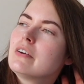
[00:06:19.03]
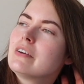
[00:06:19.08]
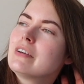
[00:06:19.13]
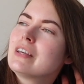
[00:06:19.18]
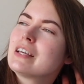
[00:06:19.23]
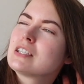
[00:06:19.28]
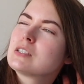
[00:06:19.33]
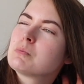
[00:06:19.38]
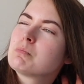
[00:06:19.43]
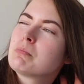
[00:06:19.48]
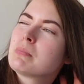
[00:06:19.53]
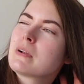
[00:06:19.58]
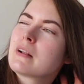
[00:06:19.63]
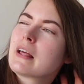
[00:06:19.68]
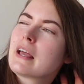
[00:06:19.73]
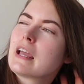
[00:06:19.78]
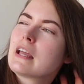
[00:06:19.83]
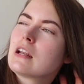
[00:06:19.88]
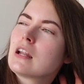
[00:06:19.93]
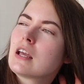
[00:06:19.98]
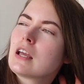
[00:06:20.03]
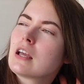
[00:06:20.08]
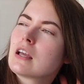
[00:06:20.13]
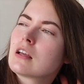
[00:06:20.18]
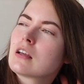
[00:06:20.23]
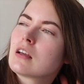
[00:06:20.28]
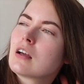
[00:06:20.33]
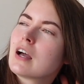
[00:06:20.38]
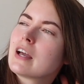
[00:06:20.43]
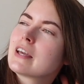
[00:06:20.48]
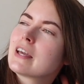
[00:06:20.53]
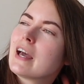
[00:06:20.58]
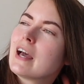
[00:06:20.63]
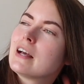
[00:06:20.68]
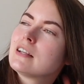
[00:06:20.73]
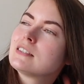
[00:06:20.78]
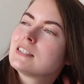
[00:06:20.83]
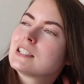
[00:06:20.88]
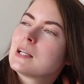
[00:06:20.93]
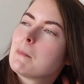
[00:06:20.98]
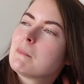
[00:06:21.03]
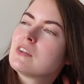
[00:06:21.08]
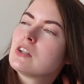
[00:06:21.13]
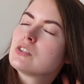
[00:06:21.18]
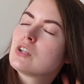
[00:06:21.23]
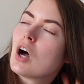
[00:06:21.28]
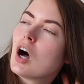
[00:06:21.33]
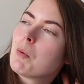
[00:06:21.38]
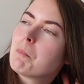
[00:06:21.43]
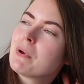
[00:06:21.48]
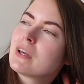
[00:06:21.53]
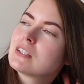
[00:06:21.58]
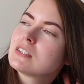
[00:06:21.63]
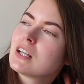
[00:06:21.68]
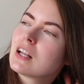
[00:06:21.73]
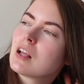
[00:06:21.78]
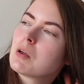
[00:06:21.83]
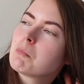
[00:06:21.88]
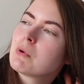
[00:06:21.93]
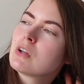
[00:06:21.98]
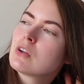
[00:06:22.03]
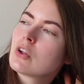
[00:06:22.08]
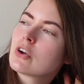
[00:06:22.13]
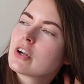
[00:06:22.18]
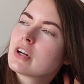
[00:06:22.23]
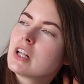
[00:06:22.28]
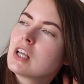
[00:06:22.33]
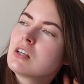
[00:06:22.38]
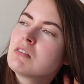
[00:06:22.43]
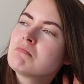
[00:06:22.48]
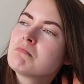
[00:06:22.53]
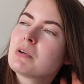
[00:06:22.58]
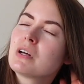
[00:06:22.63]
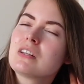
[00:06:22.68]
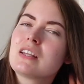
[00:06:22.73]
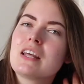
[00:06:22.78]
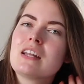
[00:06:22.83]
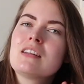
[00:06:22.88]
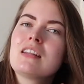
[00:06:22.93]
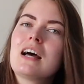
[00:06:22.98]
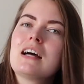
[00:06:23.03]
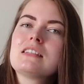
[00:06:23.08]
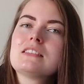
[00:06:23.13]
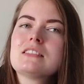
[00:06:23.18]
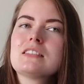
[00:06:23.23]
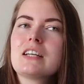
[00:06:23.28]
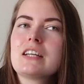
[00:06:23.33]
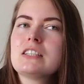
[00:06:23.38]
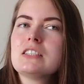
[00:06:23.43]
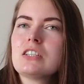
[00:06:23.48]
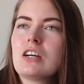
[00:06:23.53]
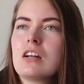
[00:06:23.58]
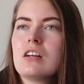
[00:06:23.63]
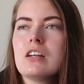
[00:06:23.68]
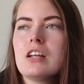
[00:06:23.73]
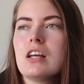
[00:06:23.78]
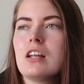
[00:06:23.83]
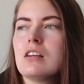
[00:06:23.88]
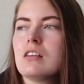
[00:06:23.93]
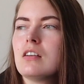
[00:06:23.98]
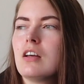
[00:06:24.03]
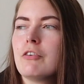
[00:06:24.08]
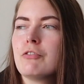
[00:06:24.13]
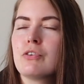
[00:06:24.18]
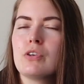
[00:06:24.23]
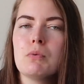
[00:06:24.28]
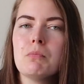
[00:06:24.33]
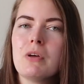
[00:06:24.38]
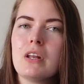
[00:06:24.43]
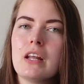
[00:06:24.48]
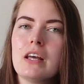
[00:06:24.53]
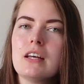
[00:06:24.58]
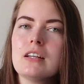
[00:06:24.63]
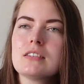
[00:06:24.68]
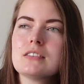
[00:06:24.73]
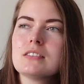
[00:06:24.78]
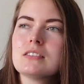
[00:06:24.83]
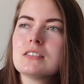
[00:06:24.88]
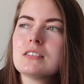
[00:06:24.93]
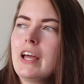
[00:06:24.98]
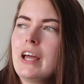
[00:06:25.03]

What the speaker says: explaining, I guess, some of the topics that I've been learning, but then that's like done in a few minutes.